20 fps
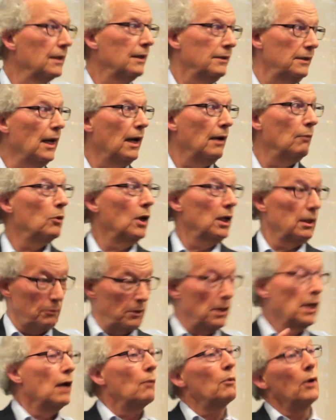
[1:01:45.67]
Yeah, well,
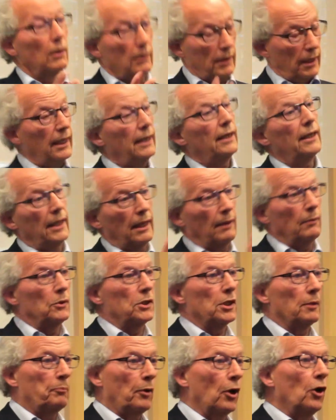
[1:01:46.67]
that
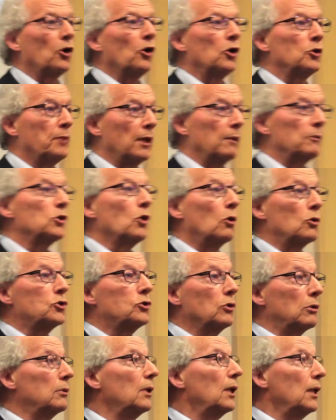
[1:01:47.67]
was a powerhouse, but it was
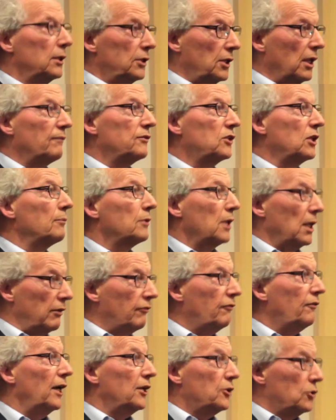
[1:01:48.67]
also to have some kind
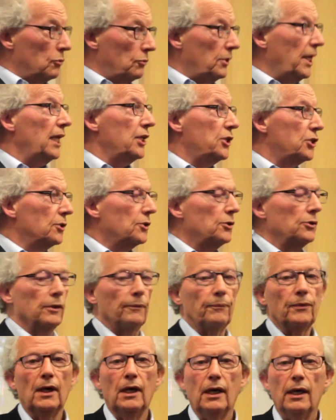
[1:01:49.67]
of federal nature to
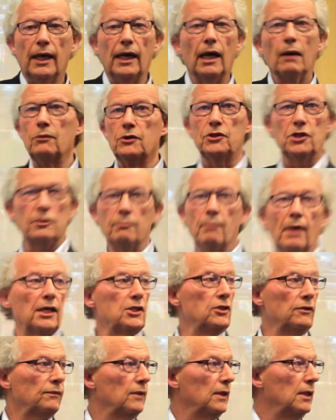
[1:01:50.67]
it, and that was just
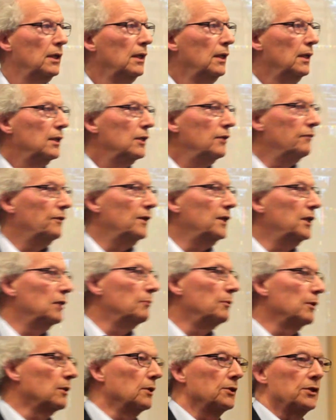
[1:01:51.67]
massively
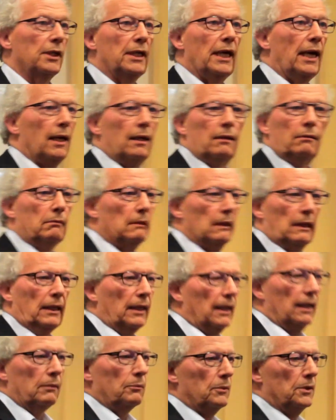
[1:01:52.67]
defeated because, again,
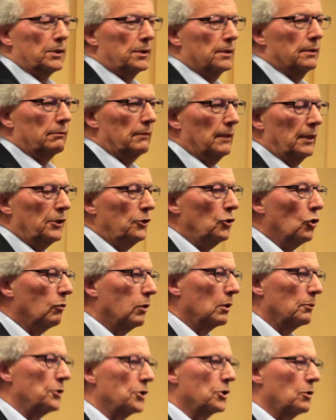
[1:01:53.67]
no
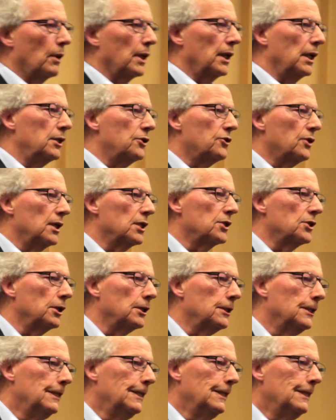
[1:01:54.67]
one was quite interested.